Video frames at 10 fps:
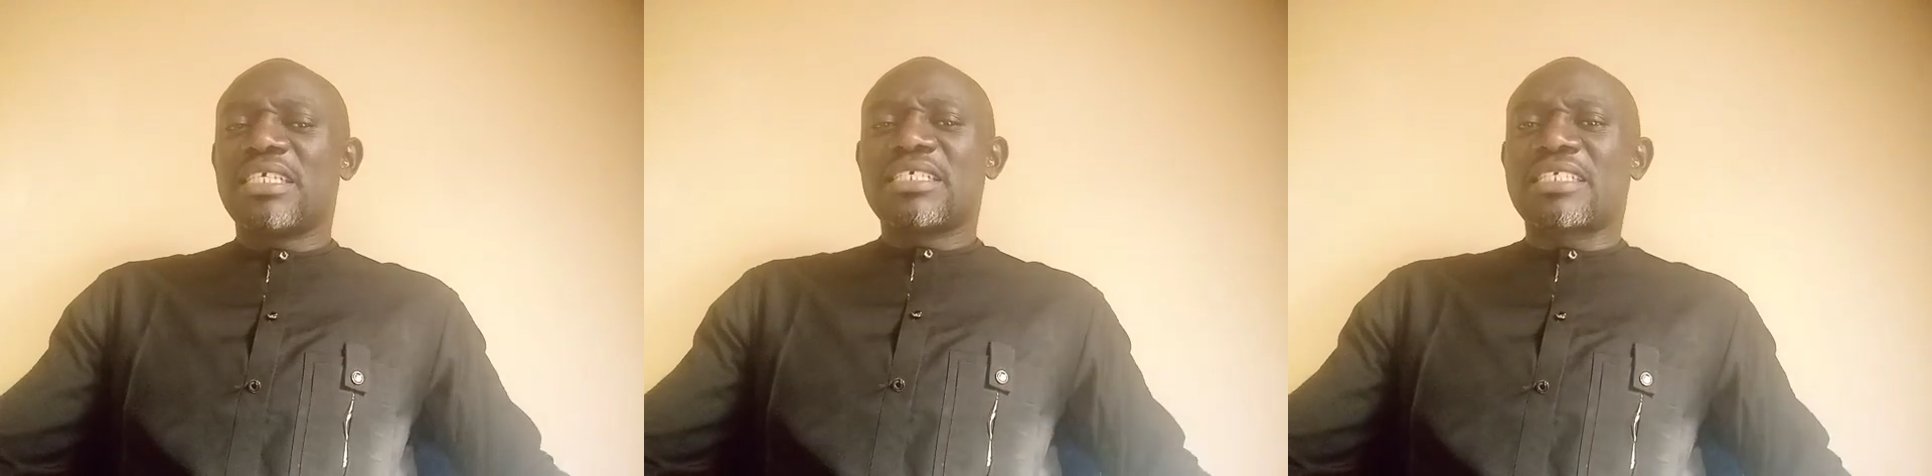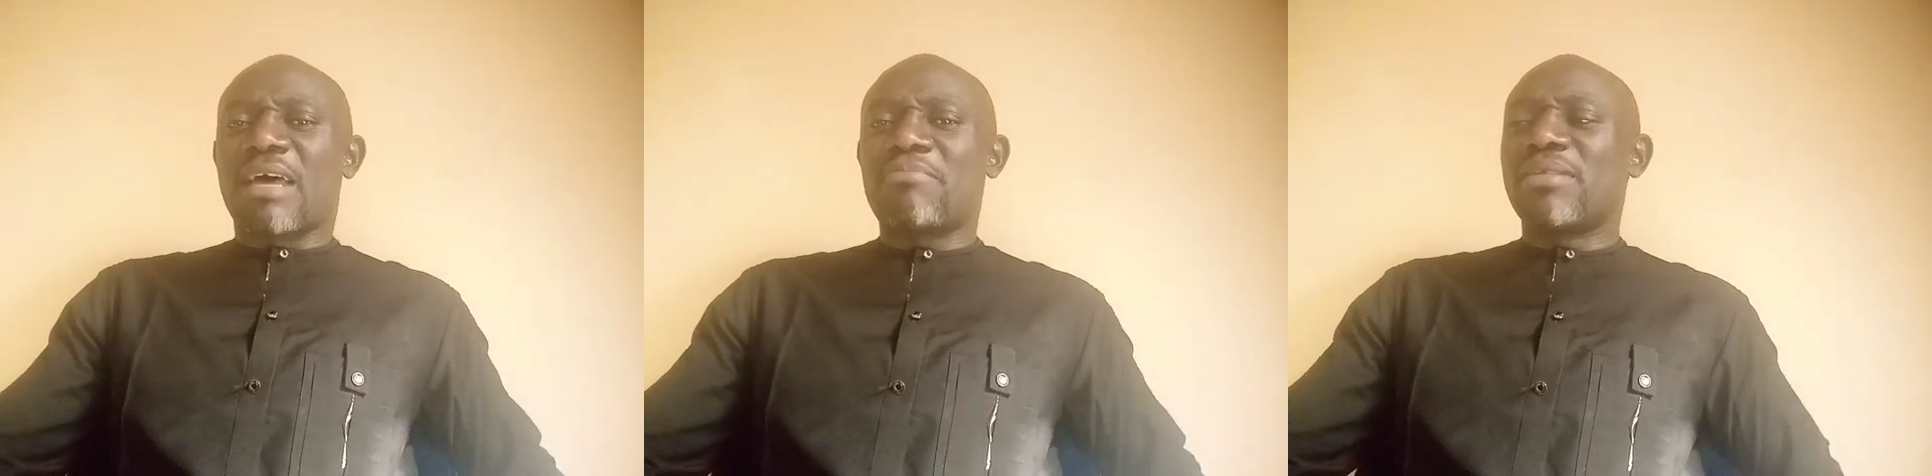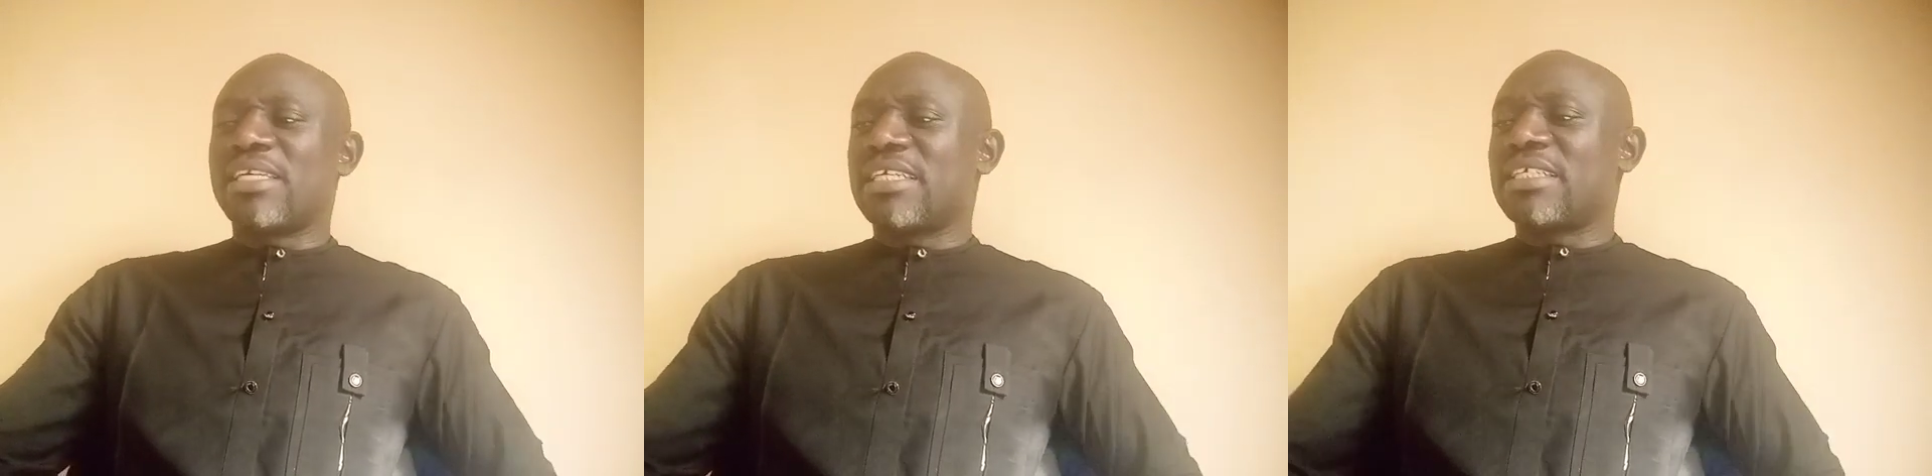
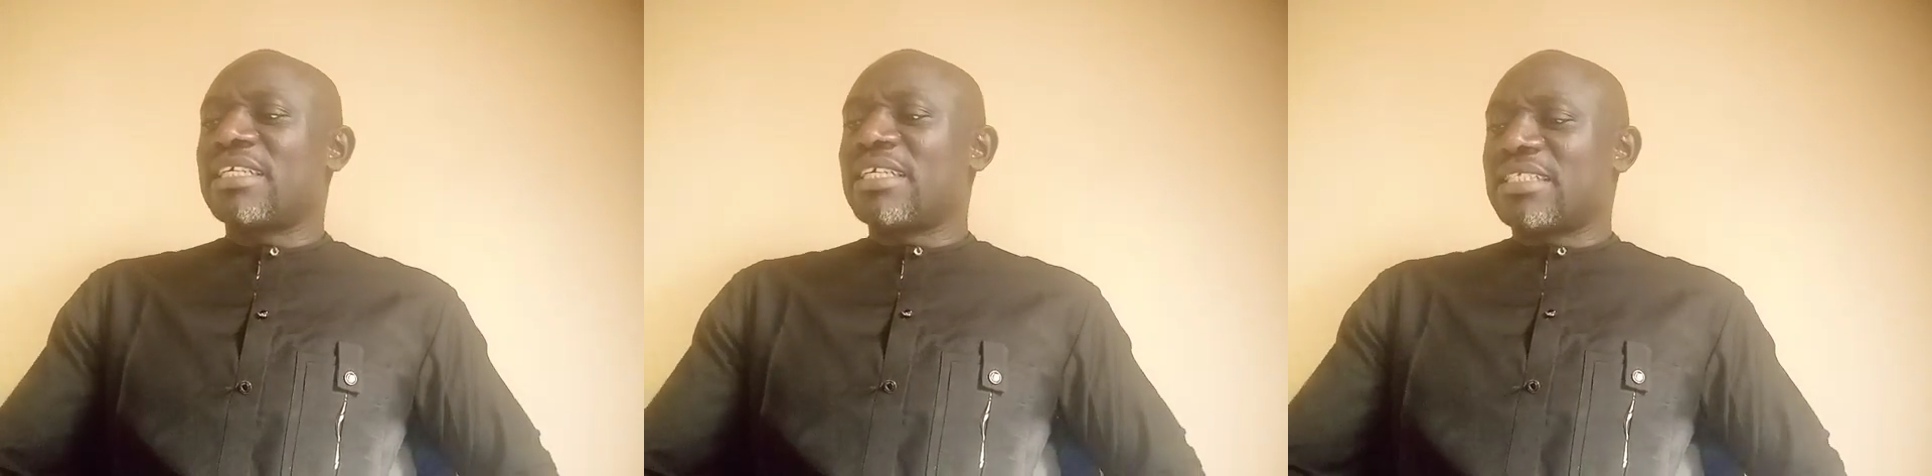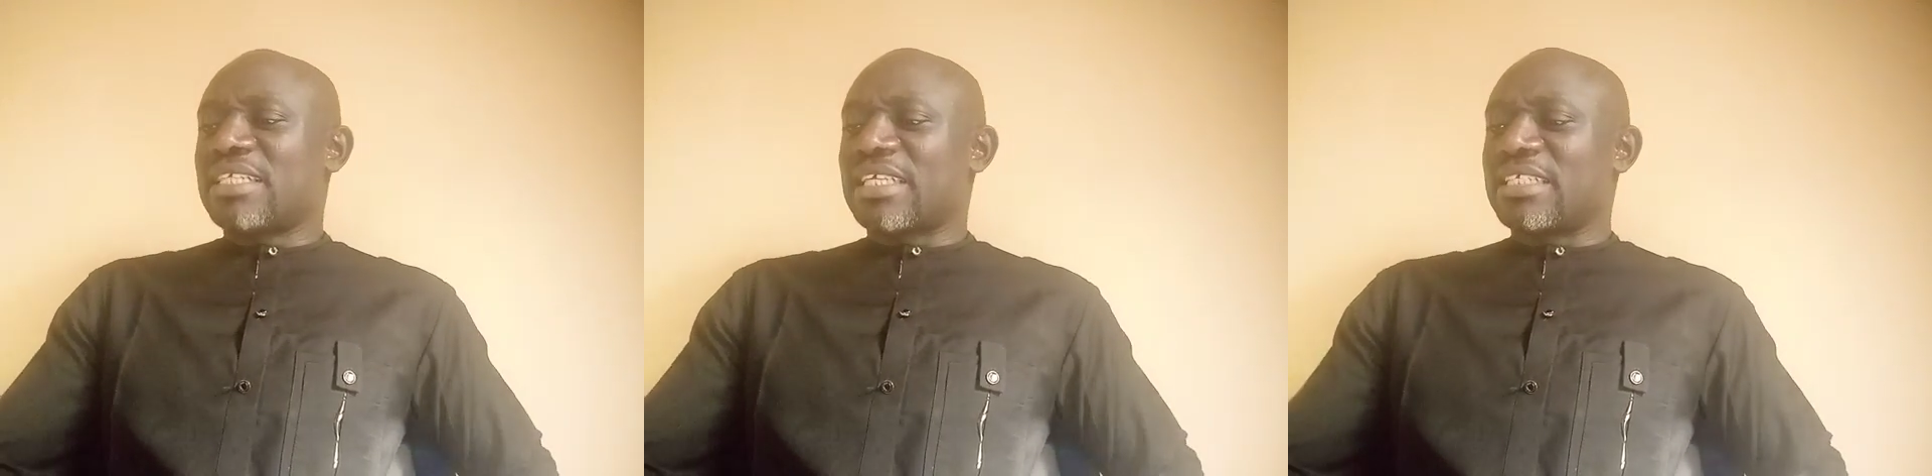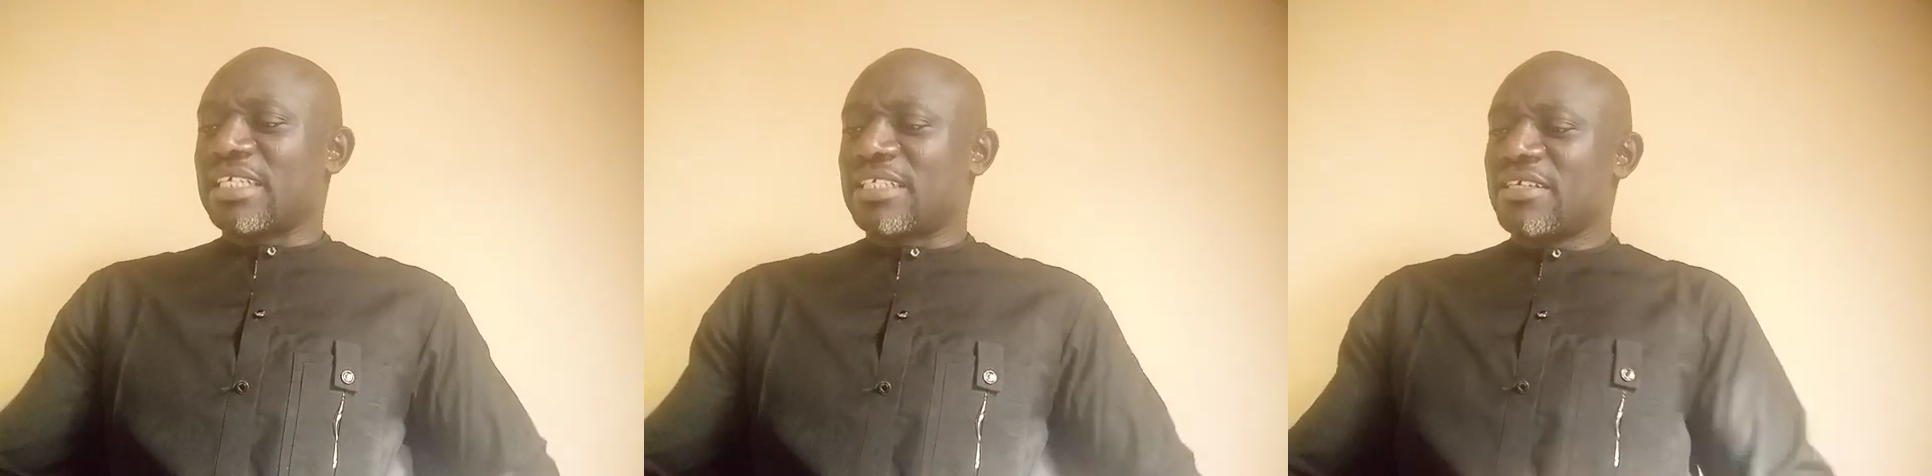sampling
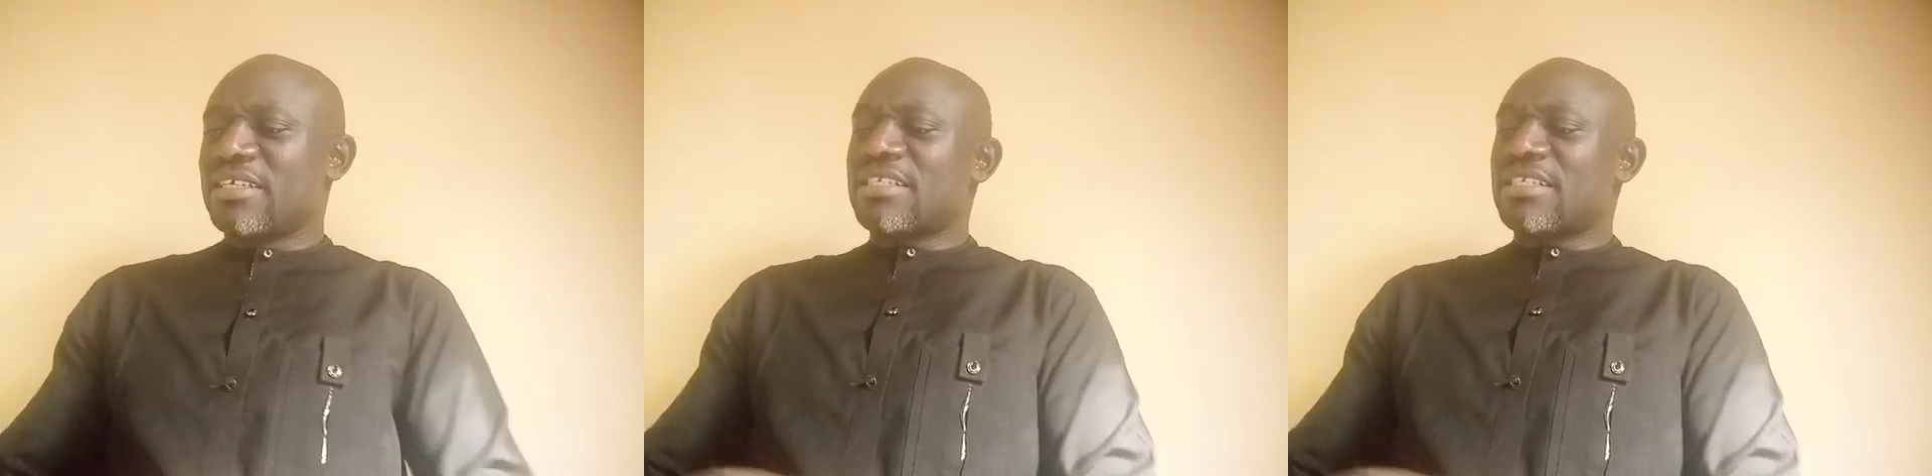technique.